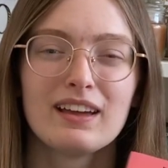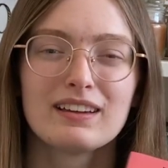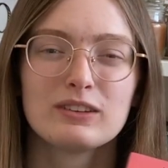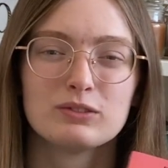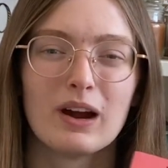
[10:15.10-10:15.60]

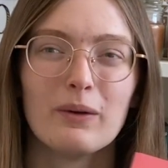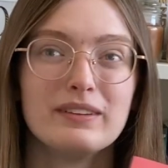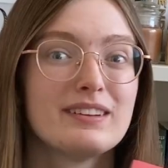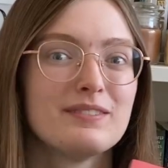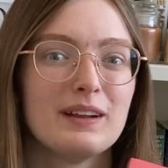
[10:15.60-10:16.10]
grow and
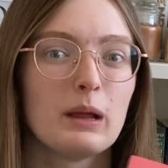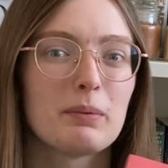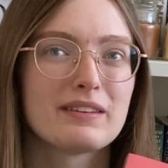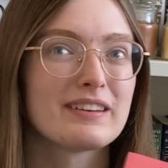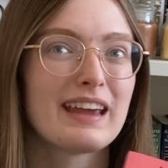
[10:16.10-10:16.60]
develop
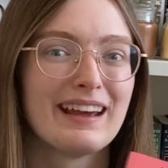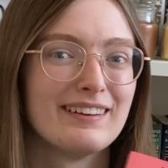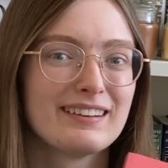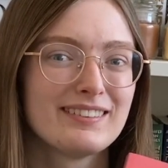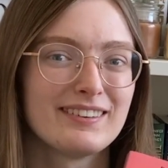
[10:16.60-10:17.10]
as a
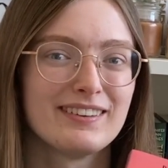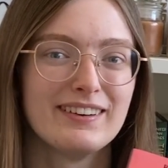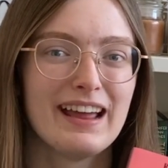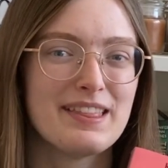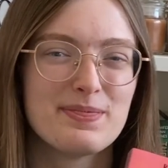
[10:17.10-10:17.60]
character,
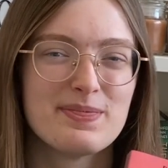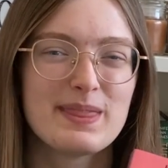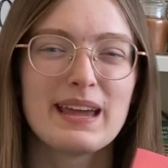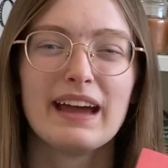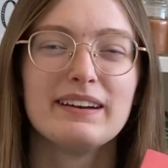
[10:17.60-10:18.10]
and
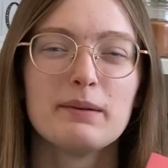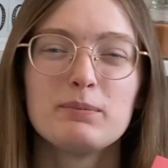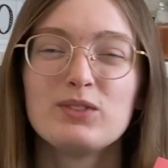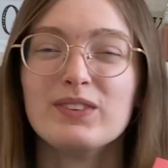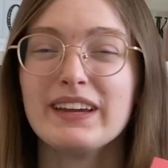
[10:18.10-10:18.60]
they end up
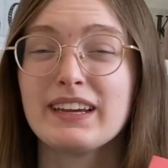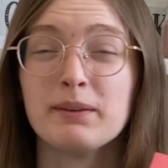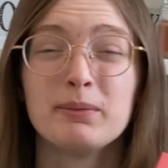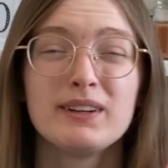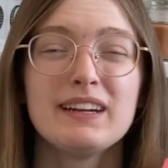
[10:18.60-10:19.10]
like
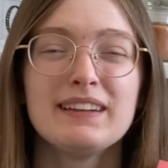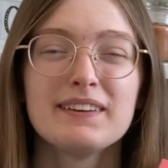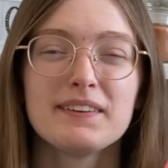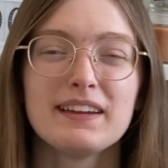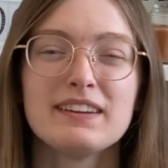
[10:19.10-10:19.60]
completing the
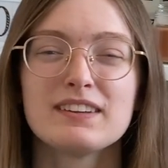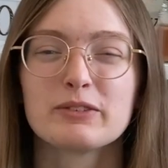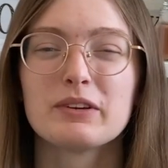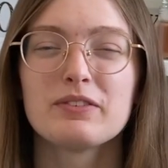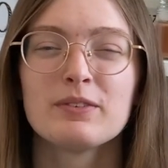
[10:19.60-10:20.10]
list
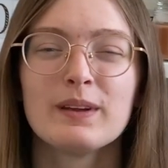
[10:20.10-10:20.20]
with